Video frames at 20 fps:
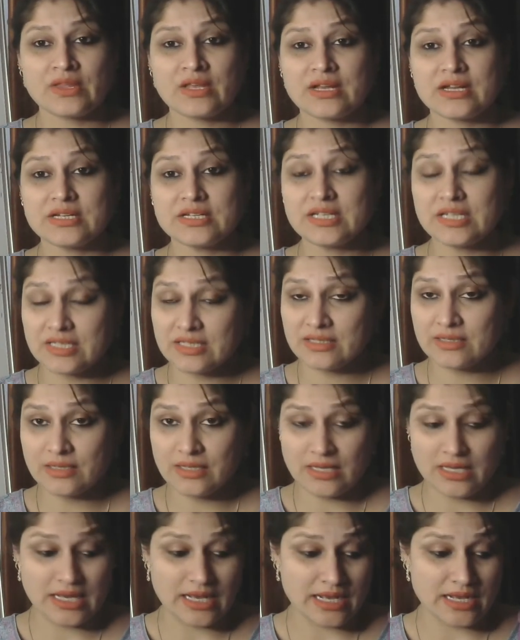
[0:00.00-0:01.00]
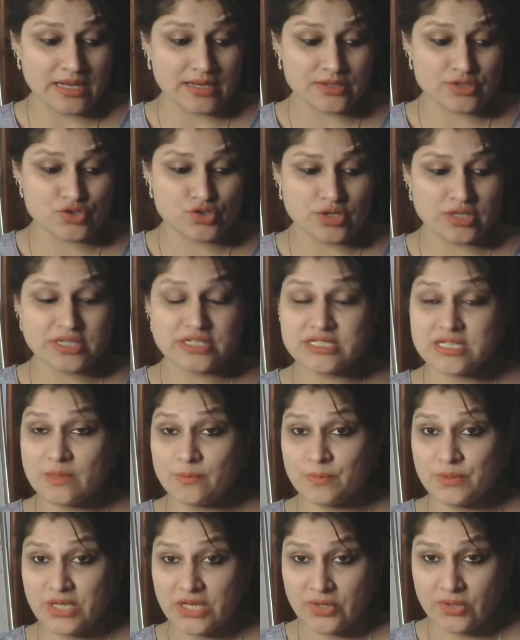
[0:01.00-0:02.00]
they actually
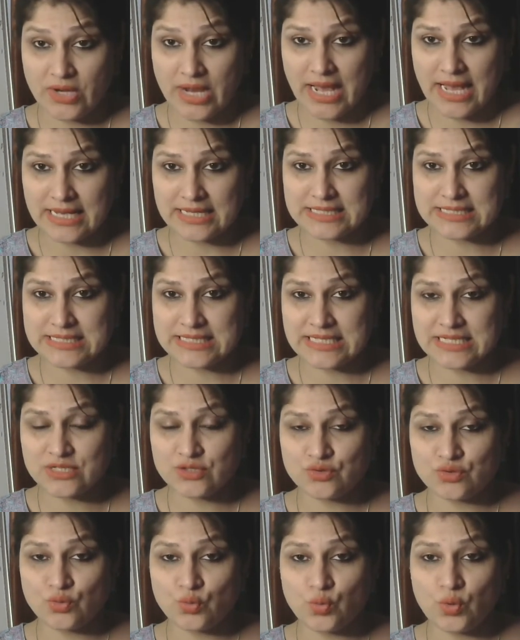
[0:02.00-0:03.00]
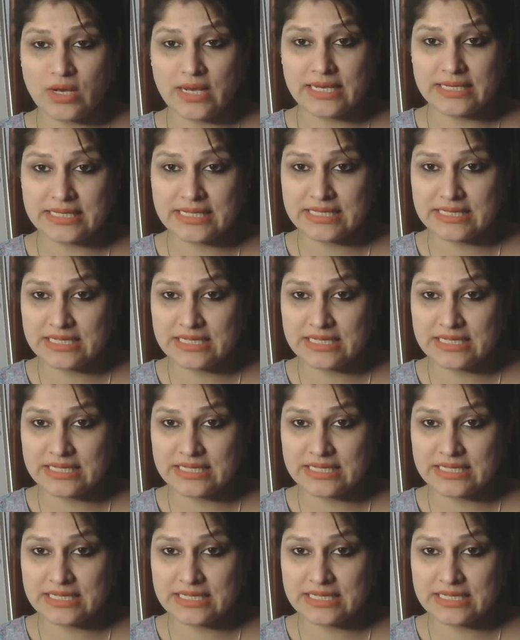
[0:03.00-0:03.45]
dipped their rags into the wine and